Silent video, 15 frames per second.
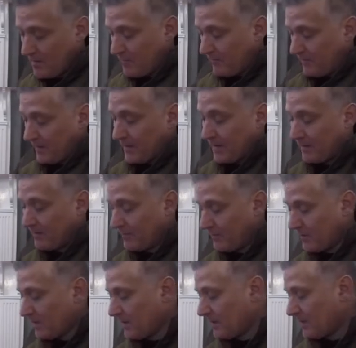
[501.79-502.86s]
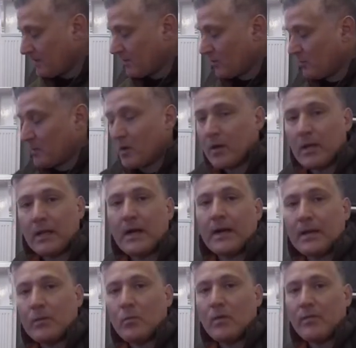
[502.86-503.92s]
fill out the whole pocket
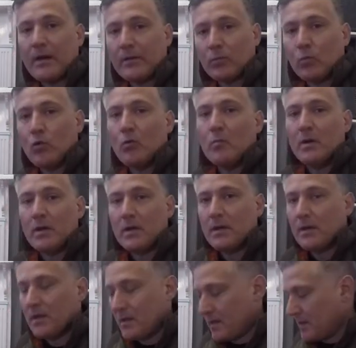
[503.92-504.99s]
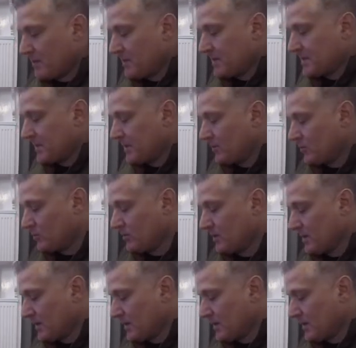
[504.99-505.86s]
lining with hand warmer material.